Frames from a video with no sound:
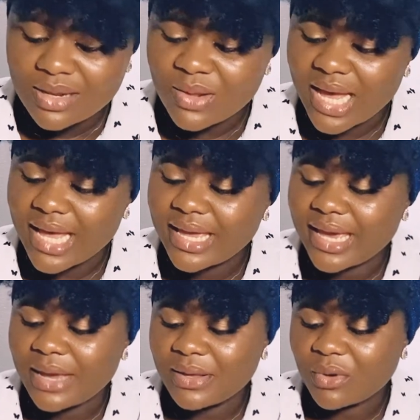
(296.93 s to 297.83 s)
Look at
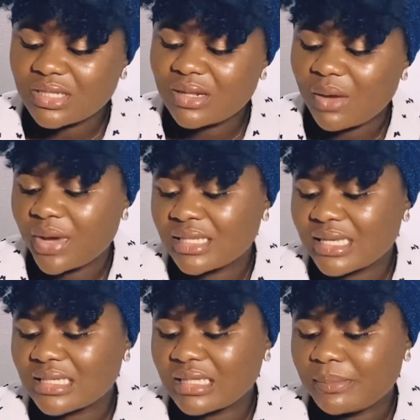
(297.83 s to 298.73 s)
here. Look at what it
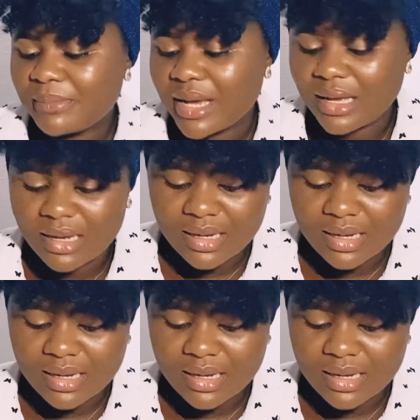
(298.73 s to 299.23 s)
says in the pack.